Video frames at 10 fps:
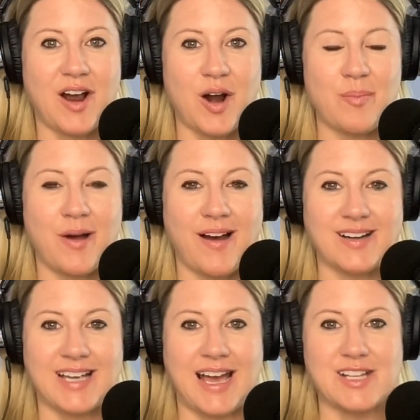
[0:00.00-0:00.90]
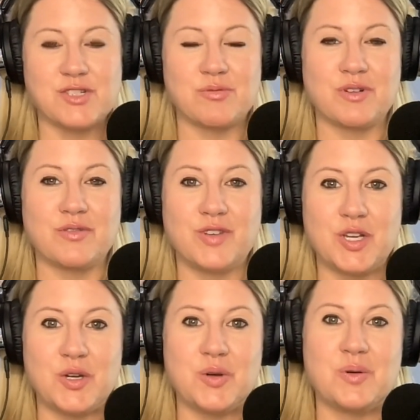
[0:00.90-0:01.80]
our podcast
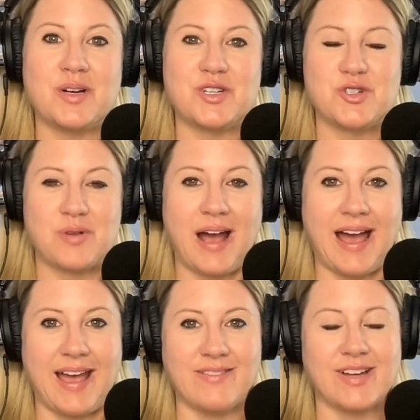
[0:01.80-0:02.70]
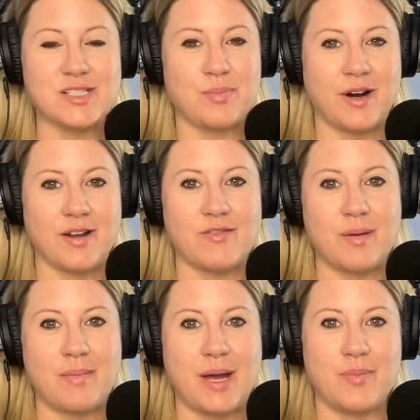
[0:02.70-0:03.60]
review drive as part of
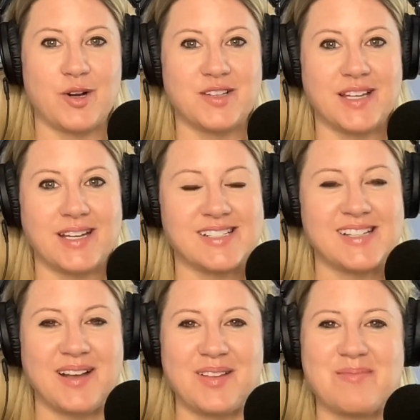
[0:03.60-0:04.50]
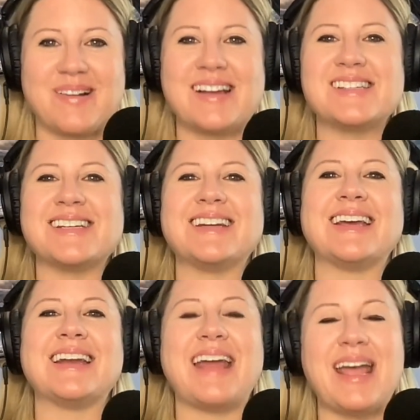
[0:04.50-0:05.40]
my birthday celebration
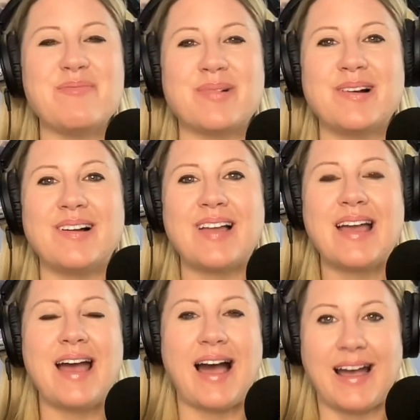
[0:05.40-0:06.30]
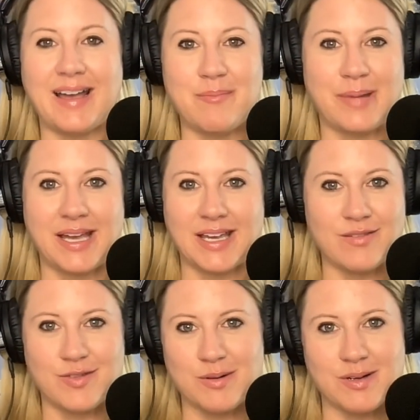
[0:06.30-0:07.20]
in April. I am begging
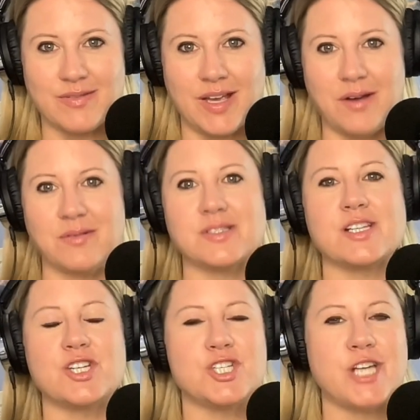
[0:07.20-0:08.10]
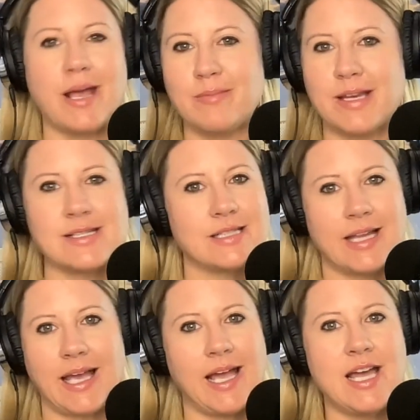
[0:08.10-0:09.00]
for reviews,
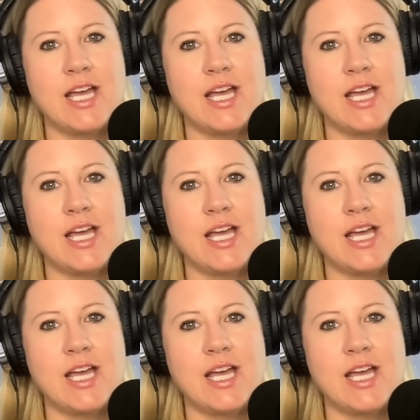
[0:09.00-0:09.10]
shamelessly